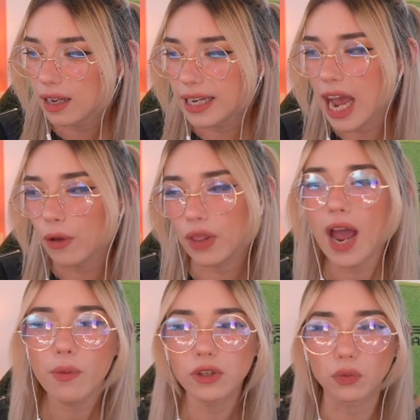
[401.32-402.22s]
Now
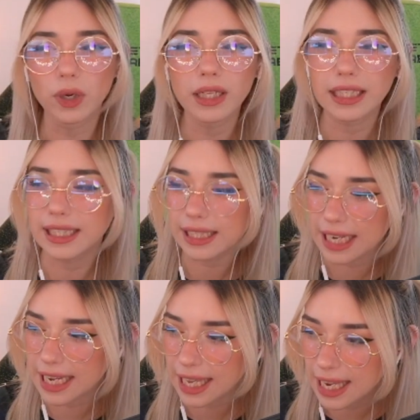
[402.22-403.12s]
that was really
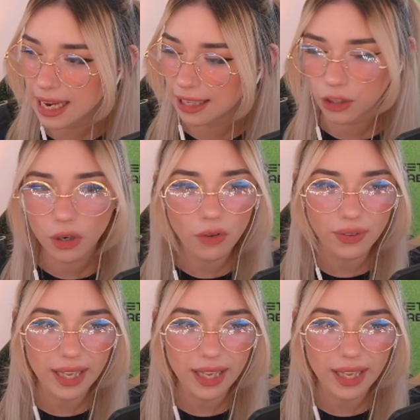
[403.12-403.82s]
sneaky. I don't know if it